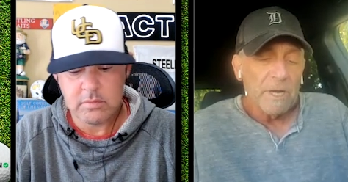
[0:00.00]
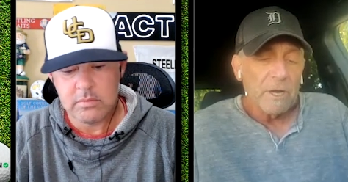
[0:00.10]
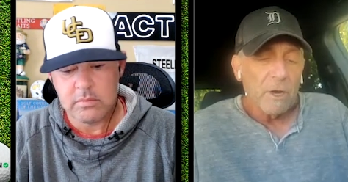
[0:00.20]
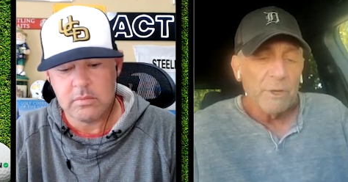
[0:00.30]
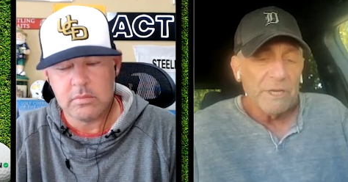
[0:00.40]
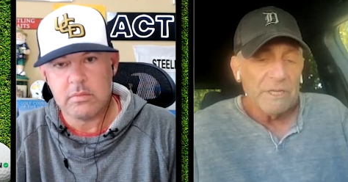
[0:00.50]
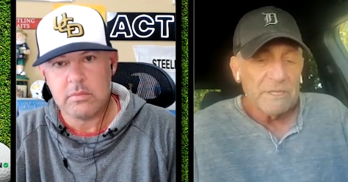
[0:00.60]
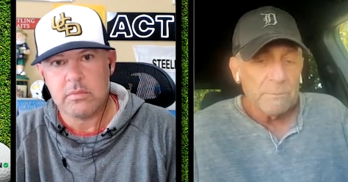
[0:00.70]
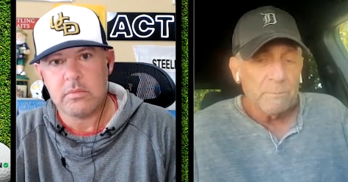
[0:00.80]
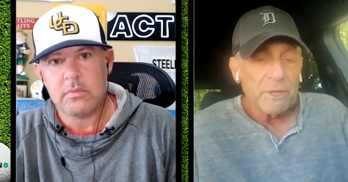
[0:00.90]
Speaker 1: ago, he
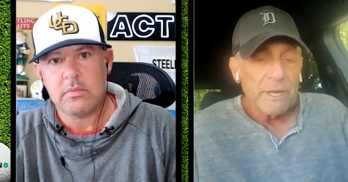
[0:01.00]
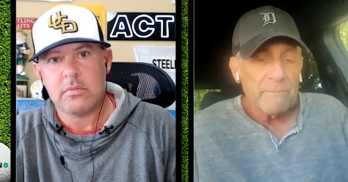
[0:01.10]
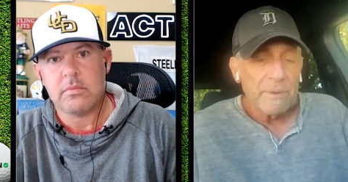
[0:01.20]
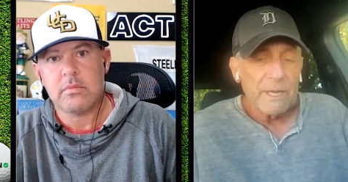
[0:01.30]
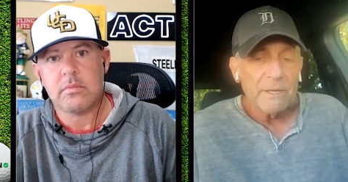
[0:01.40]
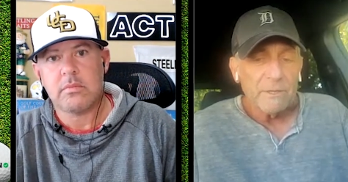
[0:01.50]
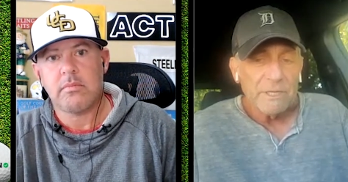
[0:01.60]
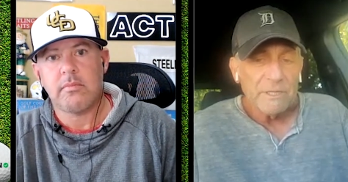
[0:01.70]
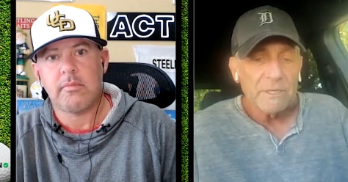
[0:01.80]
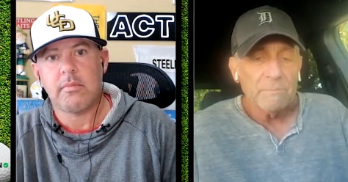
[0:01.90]
didn't play Bay Hill. He
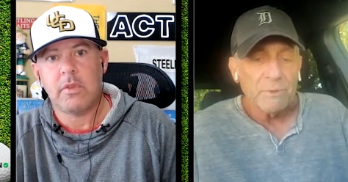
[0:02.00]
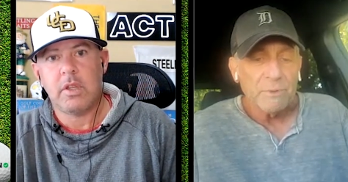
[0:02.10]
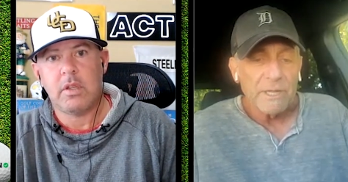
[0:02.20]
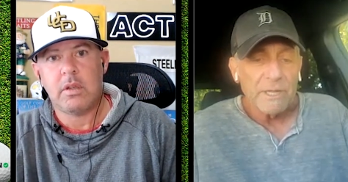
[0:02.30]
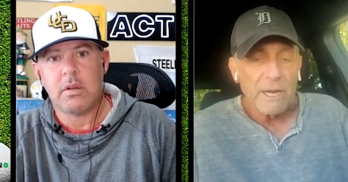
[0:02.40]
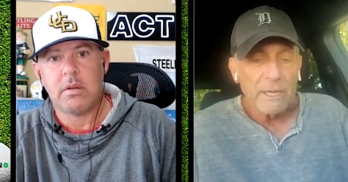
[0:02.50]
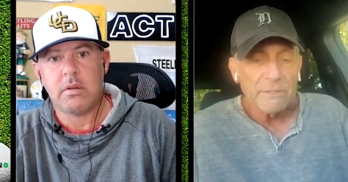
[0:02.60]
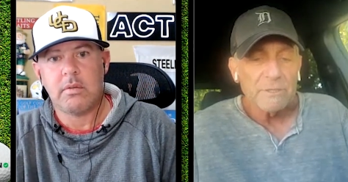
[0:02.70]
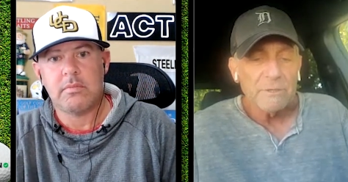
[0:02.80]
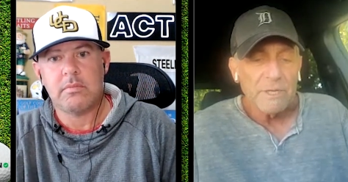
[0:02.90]
didn't play the Honda.
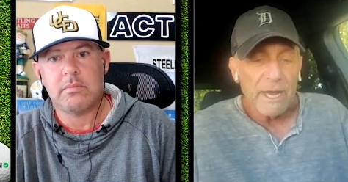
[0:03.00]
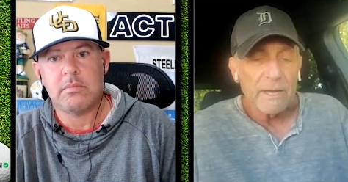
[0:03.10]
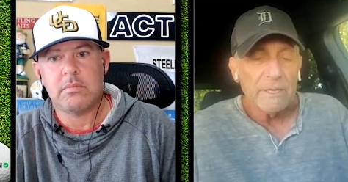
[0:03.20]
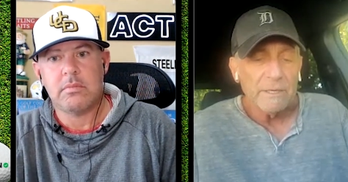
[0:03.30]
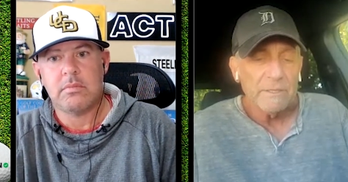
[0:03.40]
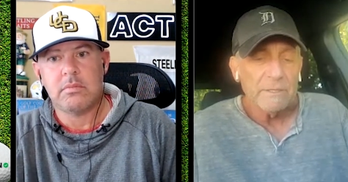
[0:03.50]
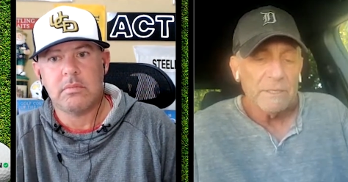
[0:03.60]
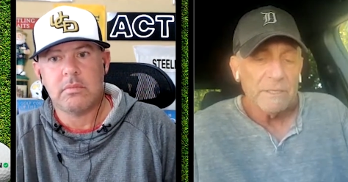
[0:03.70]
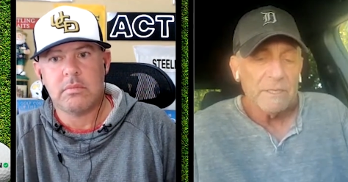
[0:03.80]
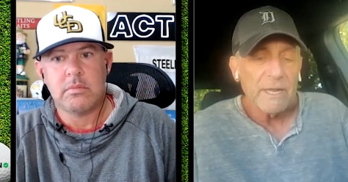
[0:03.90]
So yeah, he, he
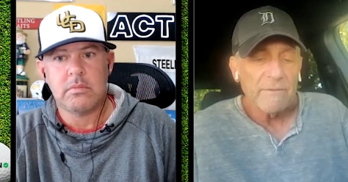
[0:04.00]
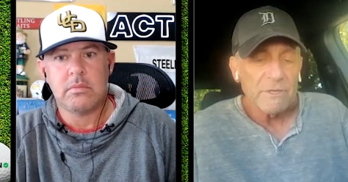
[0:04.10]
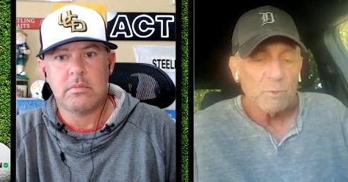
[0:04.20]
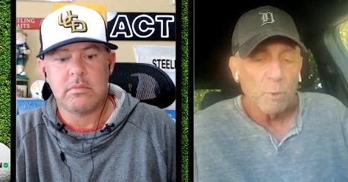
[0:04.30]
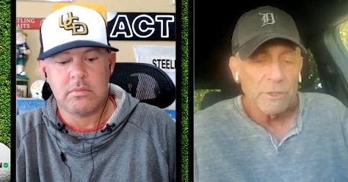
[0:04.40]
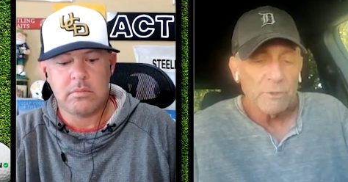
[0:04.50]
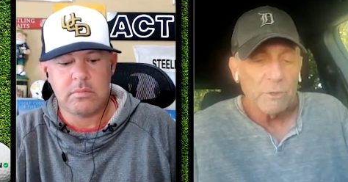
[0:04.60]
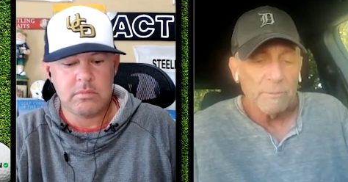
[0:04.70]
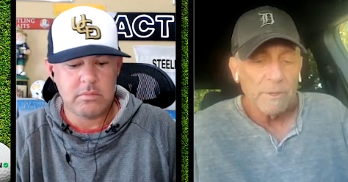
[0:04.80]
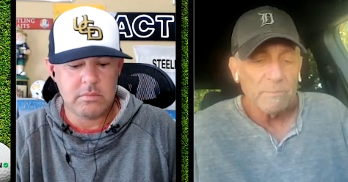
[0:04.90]
did have this one
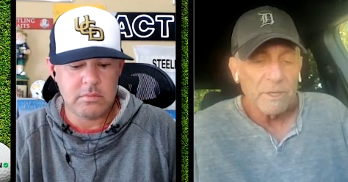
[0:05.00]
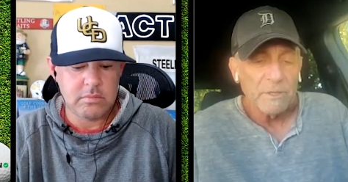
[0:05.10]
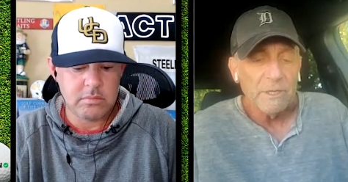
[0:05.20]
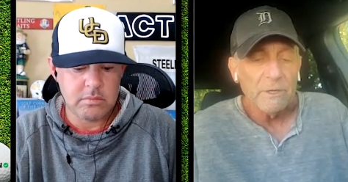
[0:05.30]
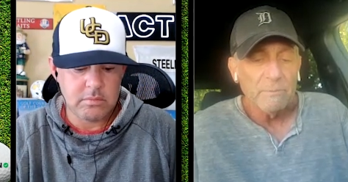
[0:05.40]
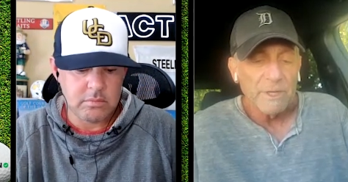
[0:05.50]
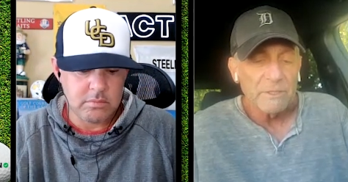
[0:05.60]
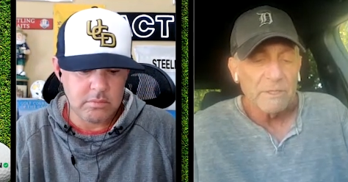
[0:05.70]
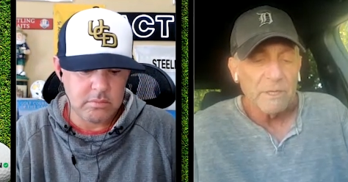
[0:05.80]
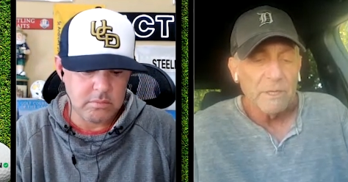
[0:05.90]
tournament, but a little bit,
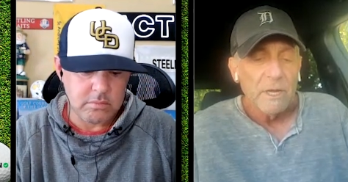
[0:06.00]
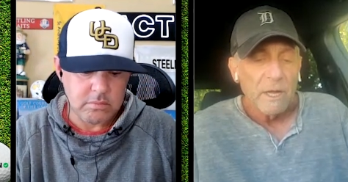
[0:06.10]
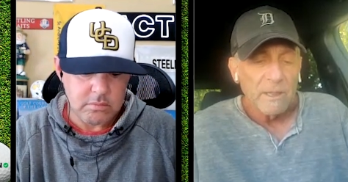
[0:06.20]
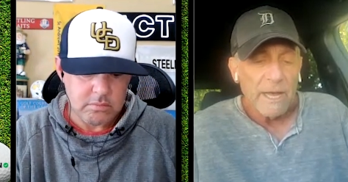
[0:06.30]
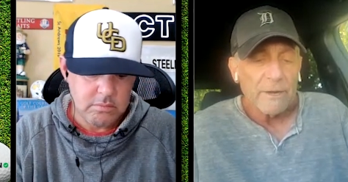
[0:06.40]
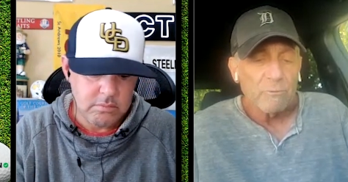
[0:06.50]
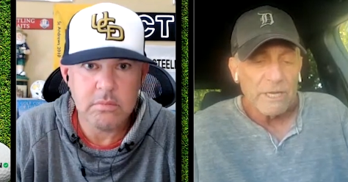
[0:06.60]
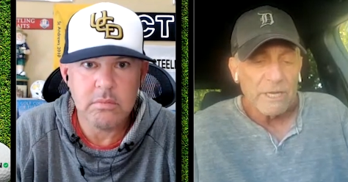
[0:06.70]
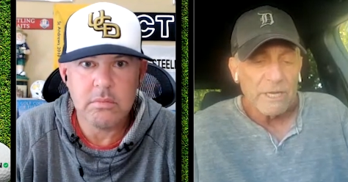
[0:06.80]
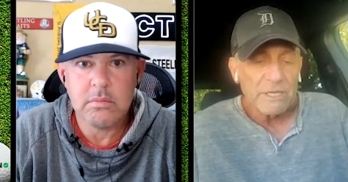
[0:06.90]
uh, a lot of
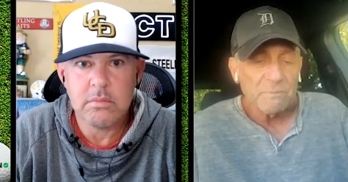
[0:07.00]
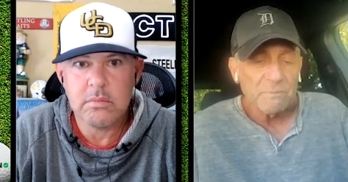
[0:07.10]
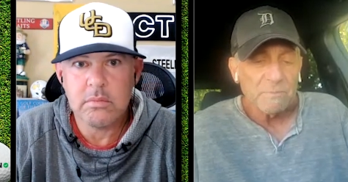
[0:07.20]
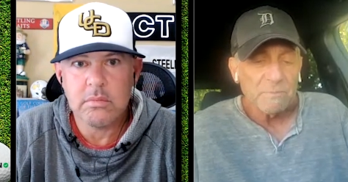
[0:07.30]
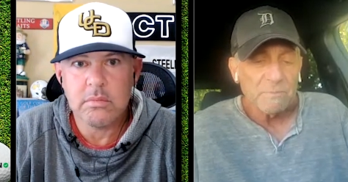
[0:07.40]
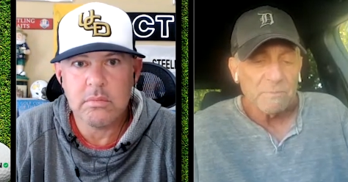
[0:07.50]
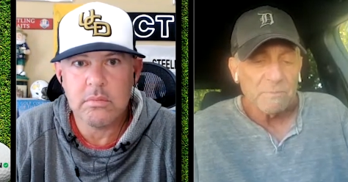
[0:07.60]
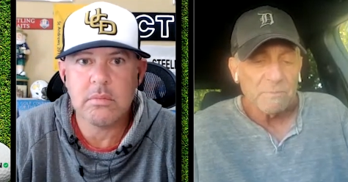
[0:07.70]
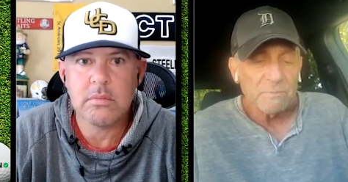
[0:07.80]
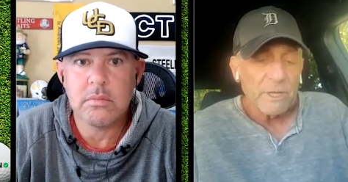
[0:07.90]
rest before that.
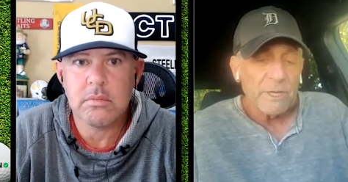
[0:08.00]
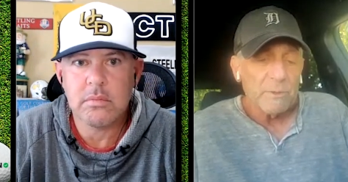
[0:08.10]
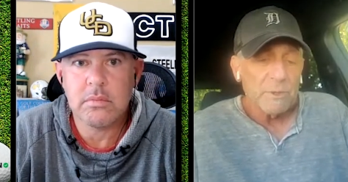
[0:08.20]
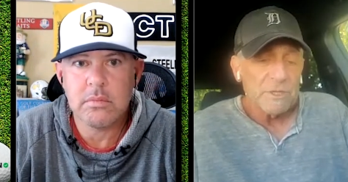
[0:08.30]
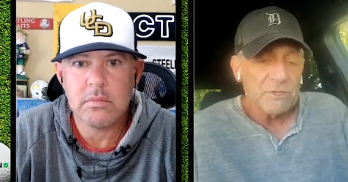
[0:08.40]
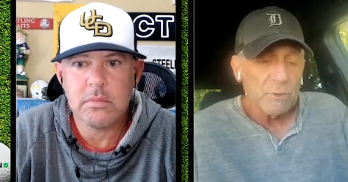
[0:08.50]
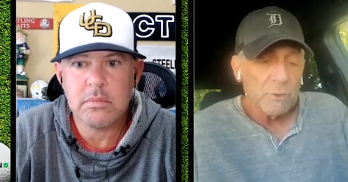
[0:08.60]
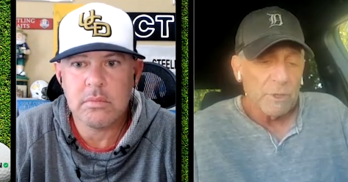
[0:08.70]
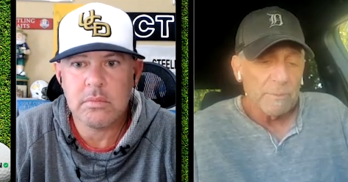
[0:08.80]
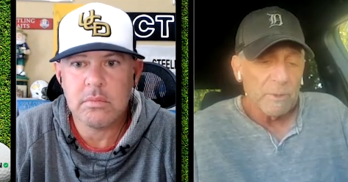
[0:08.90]
And uh,
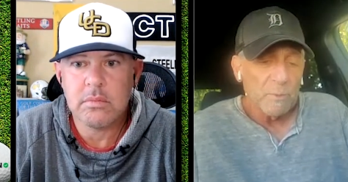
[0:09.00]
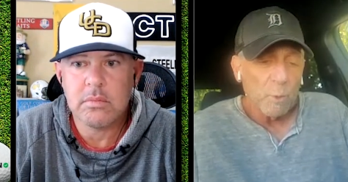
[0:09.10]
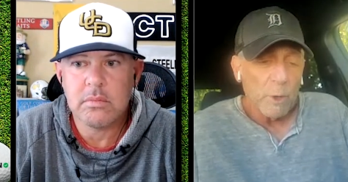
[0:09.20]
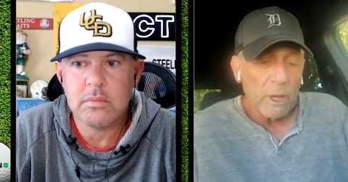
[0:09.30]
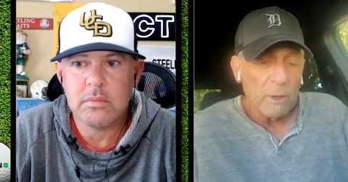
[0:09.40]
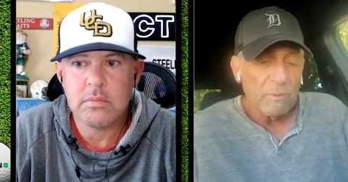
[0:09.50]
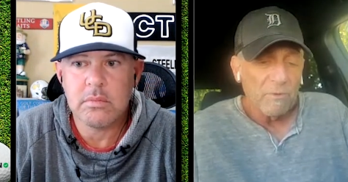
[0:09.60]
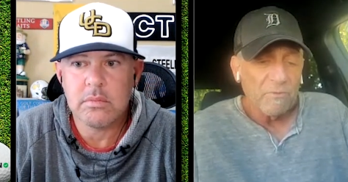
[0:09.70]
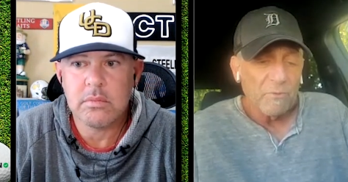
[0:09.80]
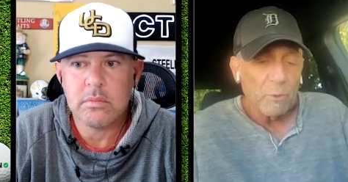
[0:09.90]
Louis
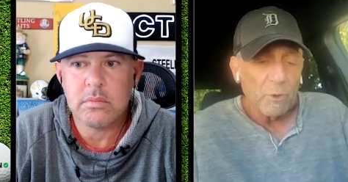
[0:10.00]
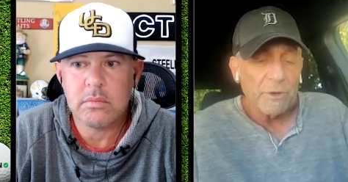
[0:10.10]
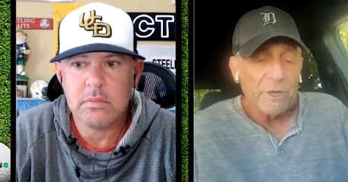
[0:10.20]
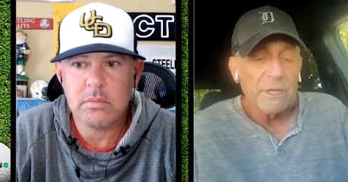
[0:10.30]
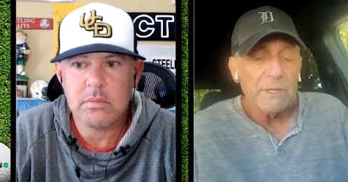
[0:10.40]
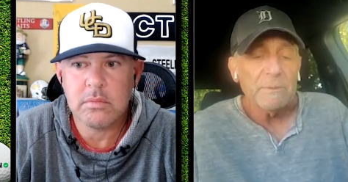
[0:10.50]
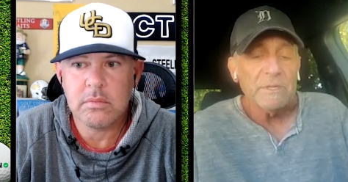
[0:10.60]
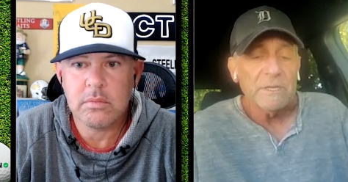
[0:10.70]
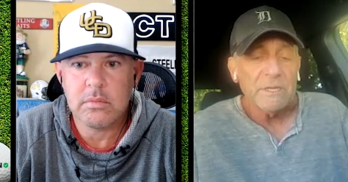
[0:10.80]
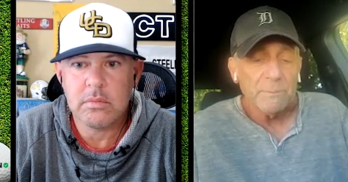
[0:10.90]
Oosthuizen has played this tournament
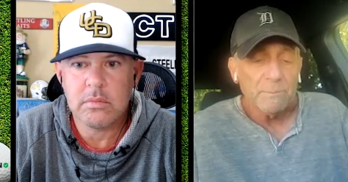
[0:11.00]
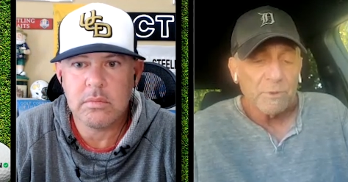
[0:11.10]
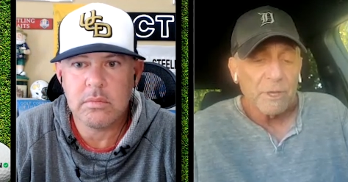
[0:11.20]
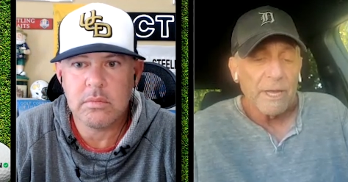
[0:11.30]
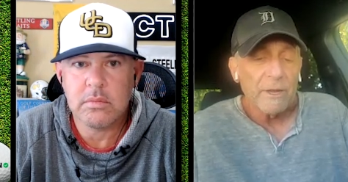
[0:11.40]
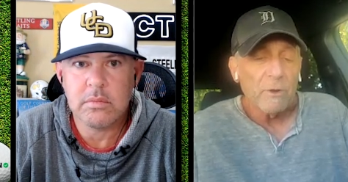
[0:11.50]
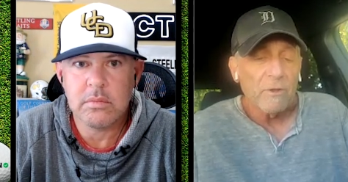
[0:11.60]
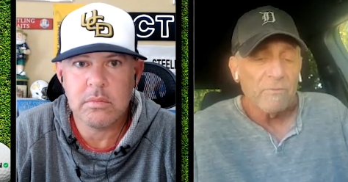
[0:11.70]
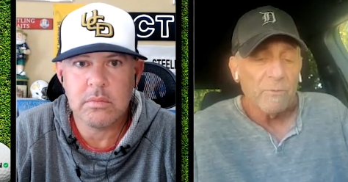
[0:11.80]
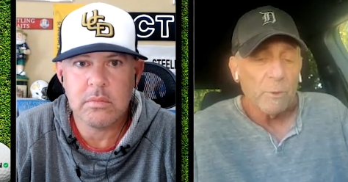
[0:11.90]
well before. He
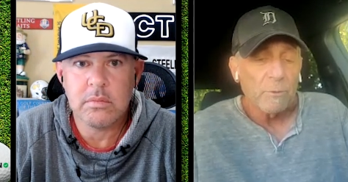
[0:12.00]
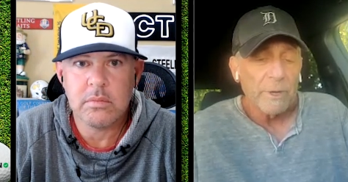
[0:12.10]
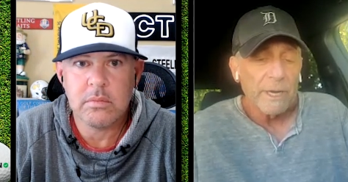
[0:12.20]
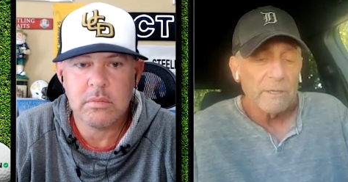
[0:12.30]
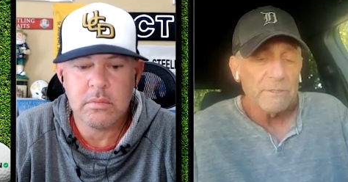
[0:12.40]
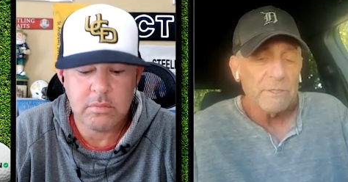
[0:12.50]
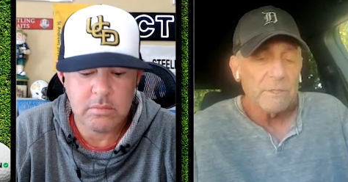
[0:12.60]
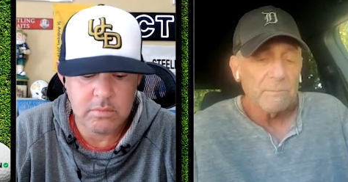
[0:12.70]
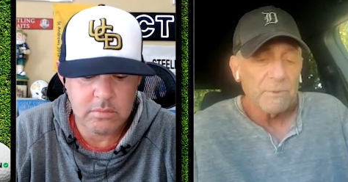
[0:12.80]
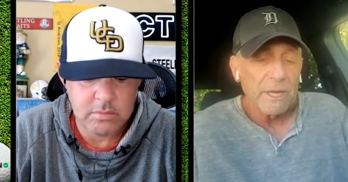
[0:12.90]
did play all four
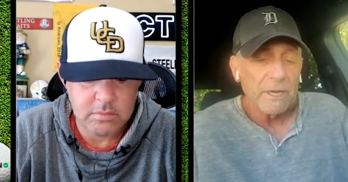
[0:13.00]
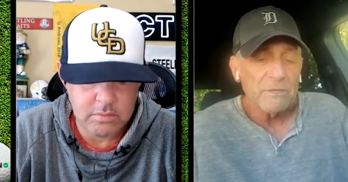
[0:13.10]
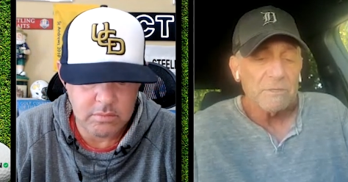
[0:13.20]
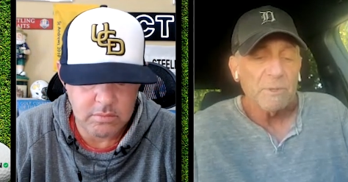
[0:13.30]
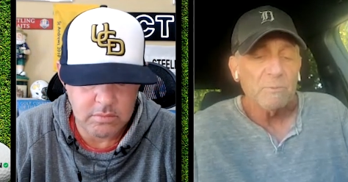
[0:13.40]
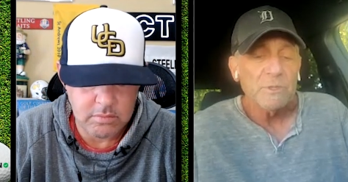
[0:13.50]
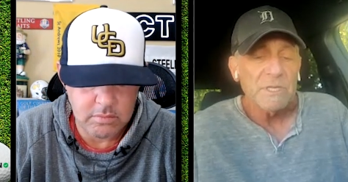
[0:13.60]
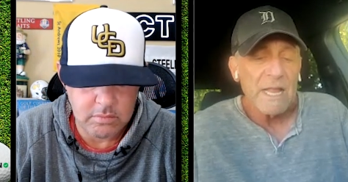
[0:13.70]
rounds at the Players, but was